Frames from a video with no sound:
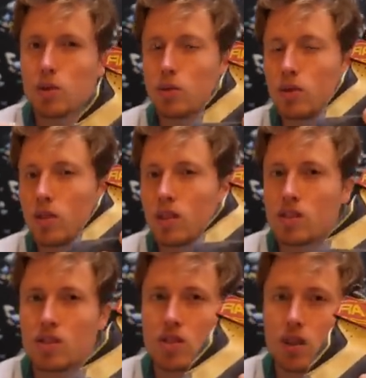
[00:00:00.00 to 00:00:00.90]
due to the
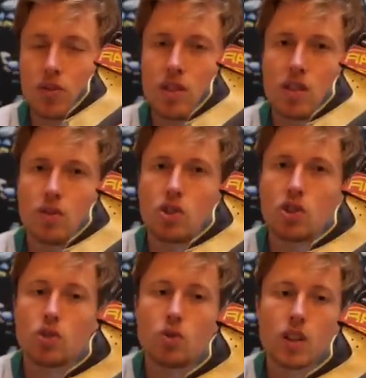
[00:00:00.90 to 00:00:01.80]
softness of the
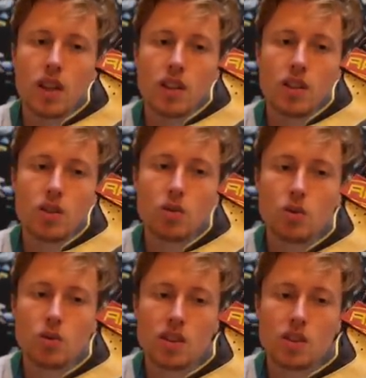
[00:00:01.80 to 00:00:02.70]
shoe and due
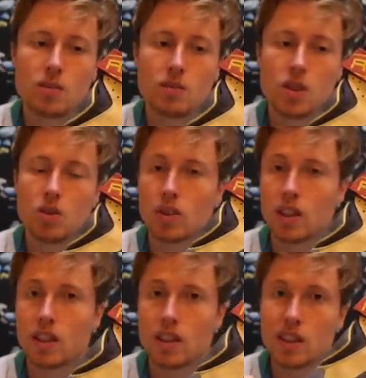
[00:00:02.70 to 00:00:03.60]
to its, you know,
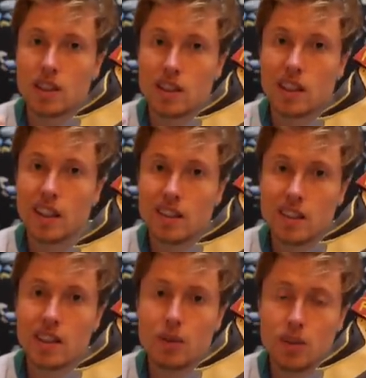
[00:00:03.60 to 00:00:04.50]
it
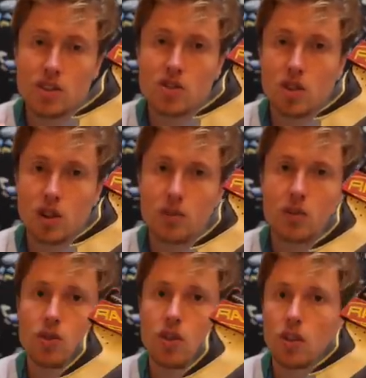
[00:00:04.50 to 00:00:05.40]
getting even
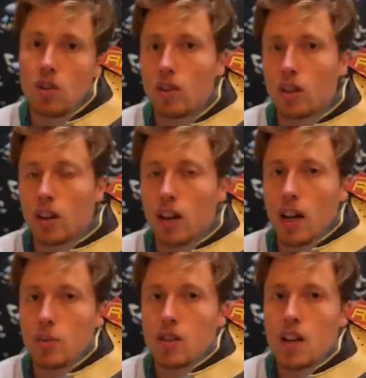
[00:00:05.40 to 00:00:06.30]
softer on longer
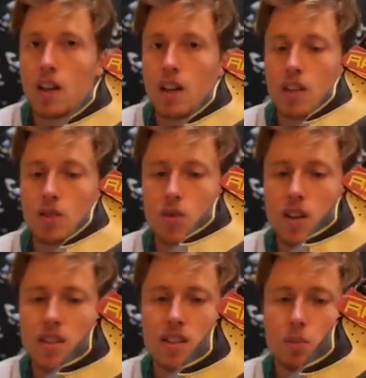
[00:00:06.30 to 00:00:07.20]
climbs. It's
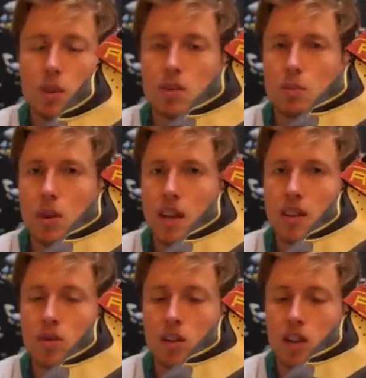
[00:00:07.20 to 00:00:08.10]
really sometimes a
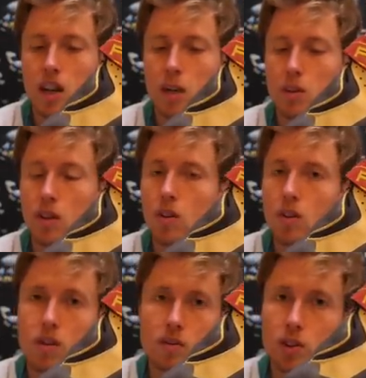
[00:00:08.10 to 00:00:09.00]
pain to climb
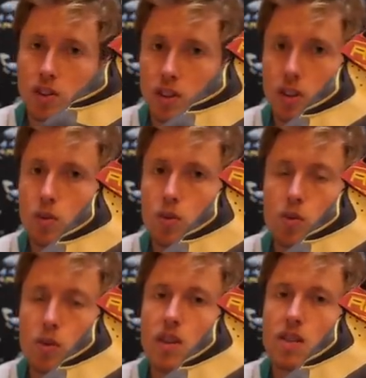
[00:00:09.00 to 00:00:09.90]
long vertical
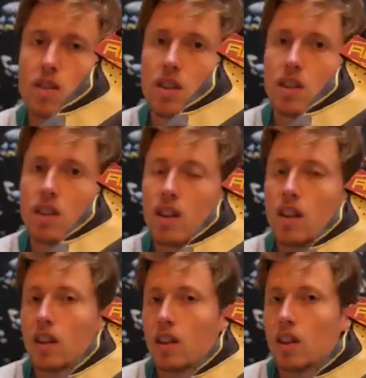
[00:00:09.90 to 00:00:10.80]
routes with this thing,
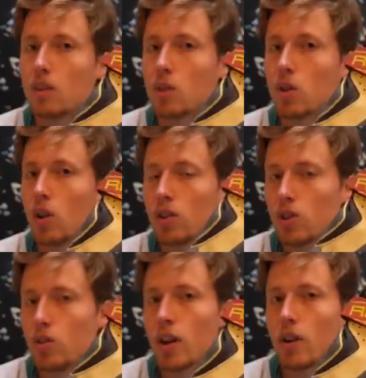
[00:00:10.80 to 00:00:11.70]
um,
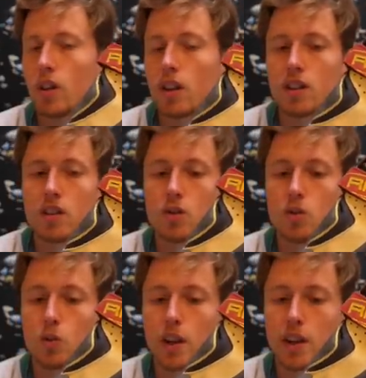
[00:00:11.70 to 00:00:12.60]
contrarily to
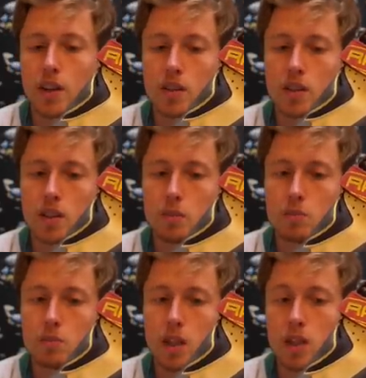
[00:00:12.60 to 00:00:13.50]
where
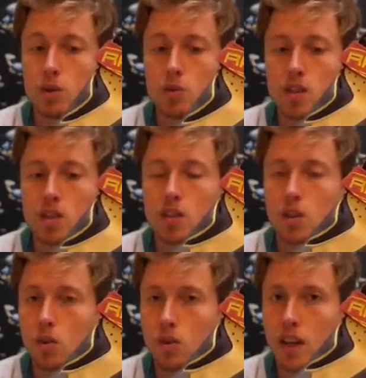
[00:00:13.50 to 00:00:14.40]
um, I used it in the
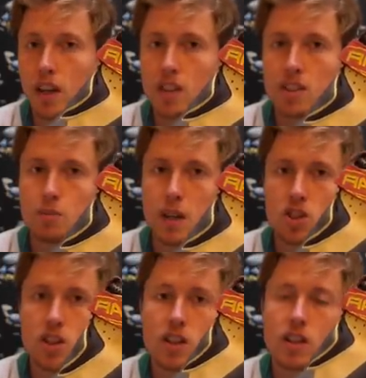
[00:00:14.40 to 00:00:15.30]
overhang,
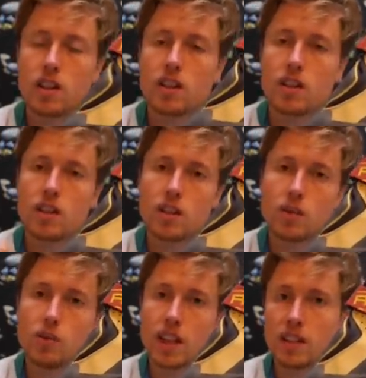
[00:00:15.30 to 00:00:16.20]
especially in uh,
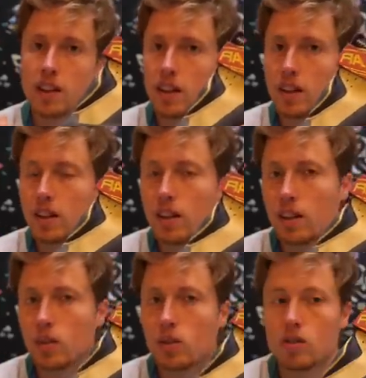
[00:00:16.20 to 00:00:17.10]
Flatanger
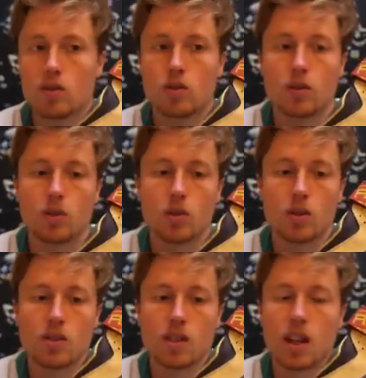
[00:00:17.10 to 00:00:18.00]
and also, of
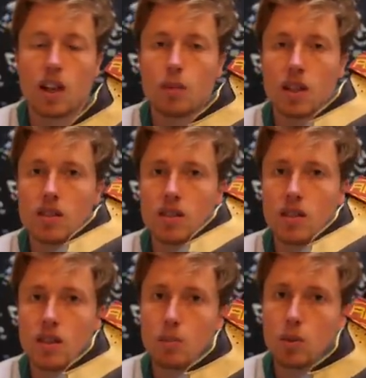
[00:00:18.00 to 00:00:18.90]
course, in
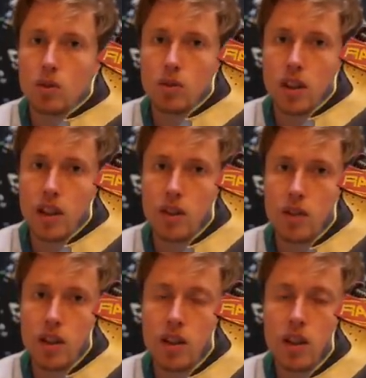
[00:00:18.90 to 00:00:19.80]
Albarracín in the bouldering
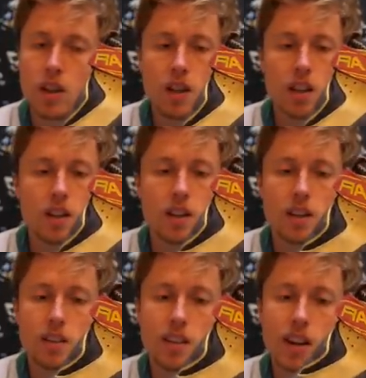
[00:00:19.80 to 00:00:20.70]
area.
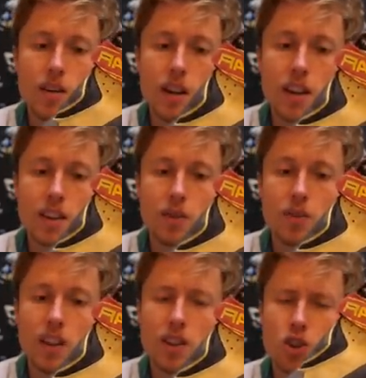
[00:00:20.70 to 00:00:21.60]
Uh, there I had the
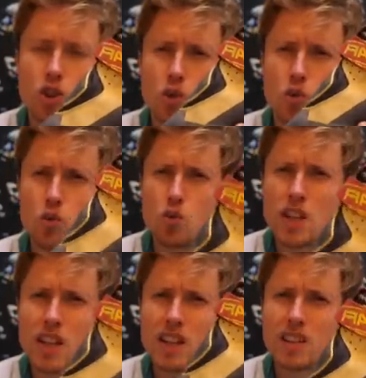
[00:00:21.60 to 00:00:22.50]
feeling the shoe
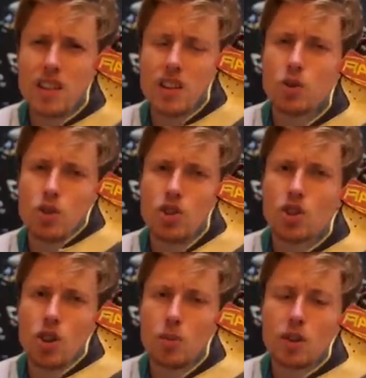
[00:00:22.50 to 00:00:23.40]
really did a good
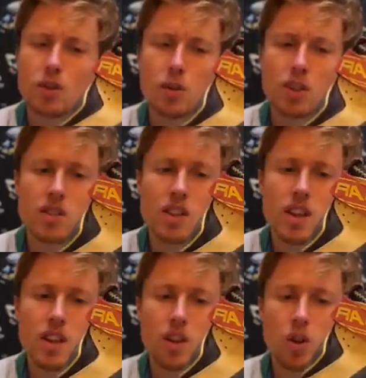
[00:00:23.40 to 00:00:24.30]
job, you know, because
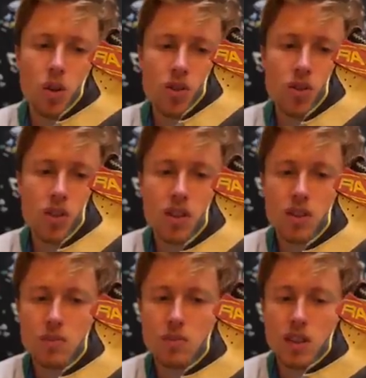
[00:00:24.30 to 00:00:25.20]
also
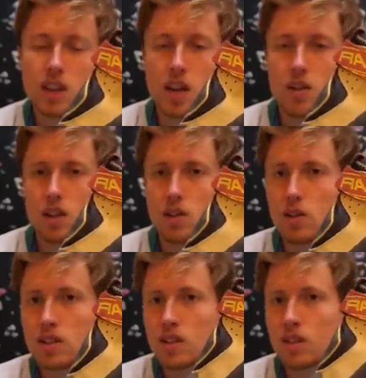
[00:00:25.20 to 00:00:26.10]
the, the
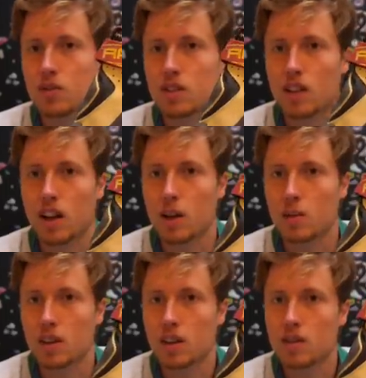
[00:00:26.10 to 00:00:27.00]
characteristic of this
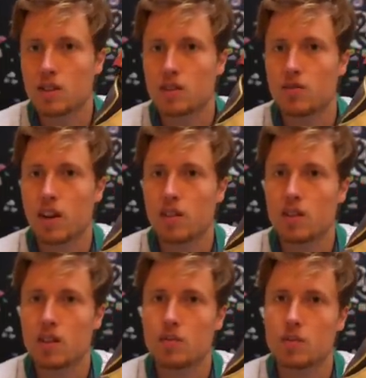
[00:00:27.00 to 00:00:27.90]
climbing there, it's
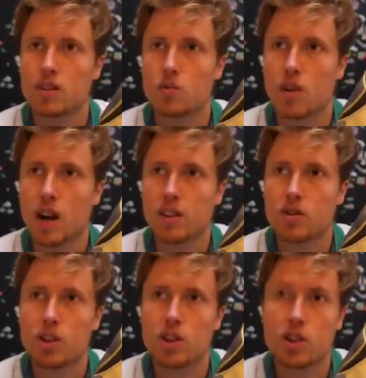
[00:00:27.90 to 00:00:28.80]
very, it's
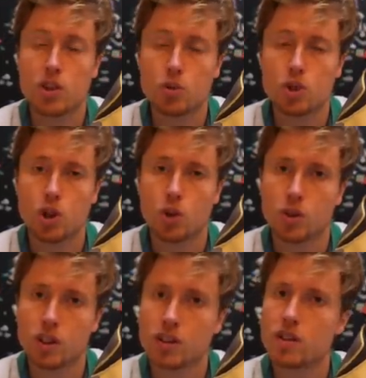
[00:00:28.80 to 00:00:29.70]
rather huge
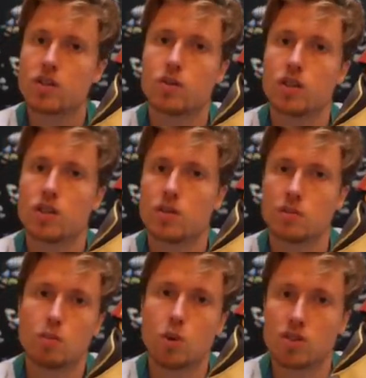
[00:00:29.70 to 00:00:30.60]
holded, so it's
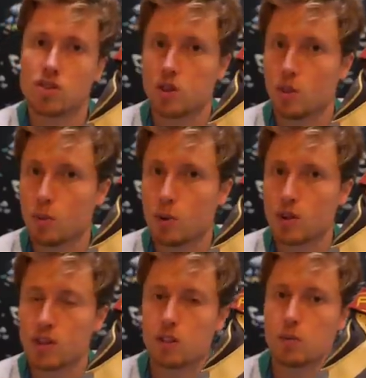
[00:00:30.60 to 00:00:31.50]
more
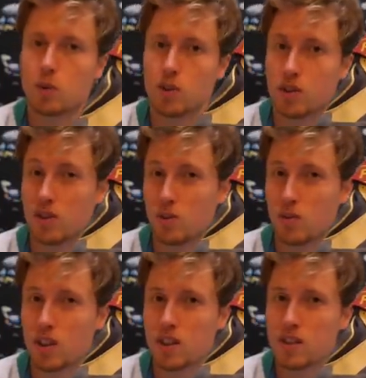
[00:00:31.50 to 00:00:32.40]
slopers and more
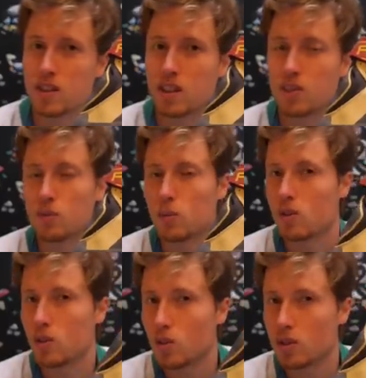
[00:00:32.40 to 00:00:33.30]
three D stuff,
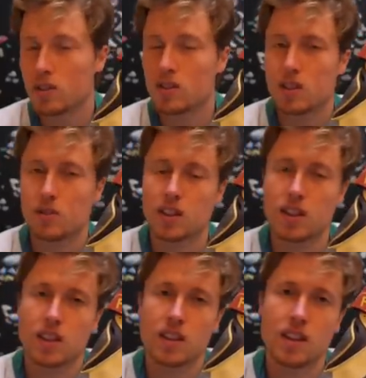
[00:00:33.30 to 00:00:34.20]
more hooks and stuff like
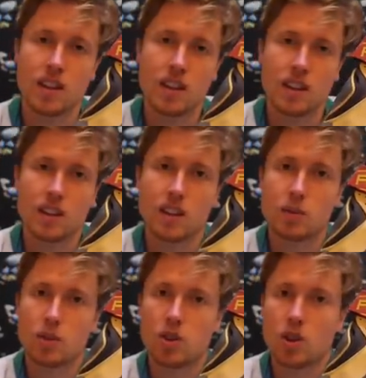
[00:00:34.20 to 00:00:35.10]
that,
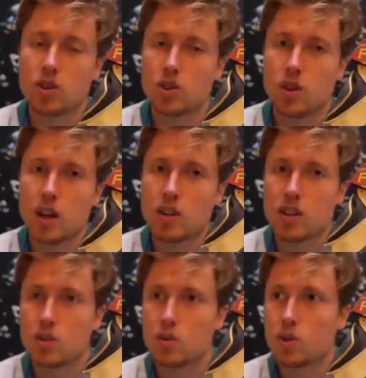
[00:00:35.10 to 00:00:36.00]
um, contrary
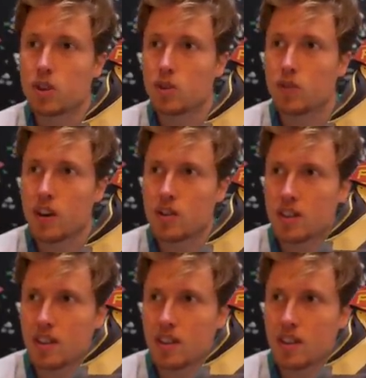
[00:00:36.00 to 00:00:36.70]
to, you know, very